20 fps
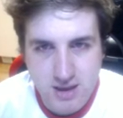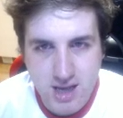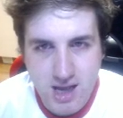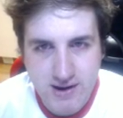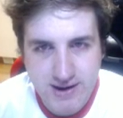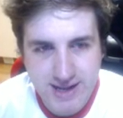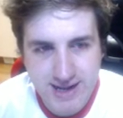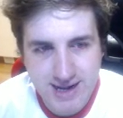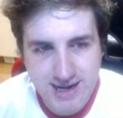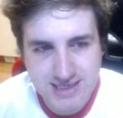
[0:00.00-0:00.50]

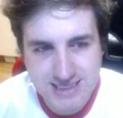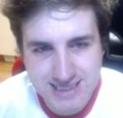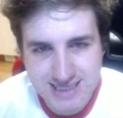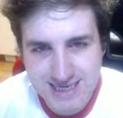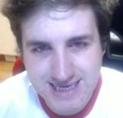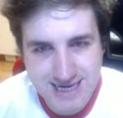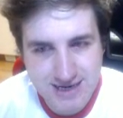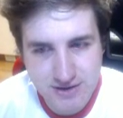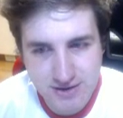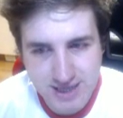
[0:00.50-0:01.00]
Okay, guys,
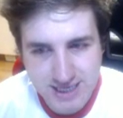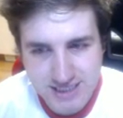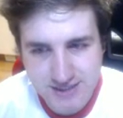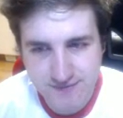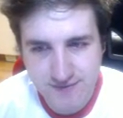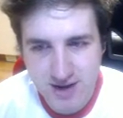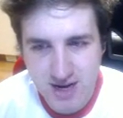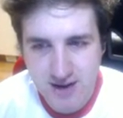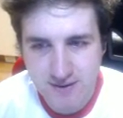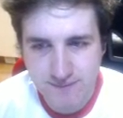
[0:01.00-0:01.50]
need another
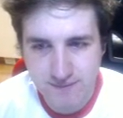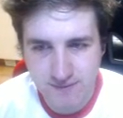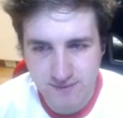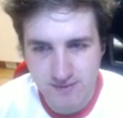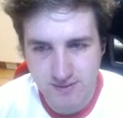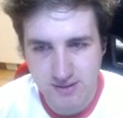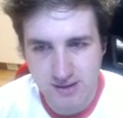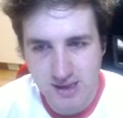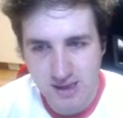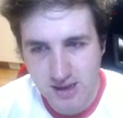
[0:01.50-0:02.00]
85.
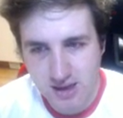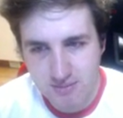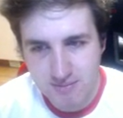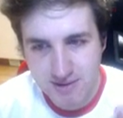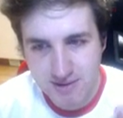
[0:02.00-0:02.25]
Um,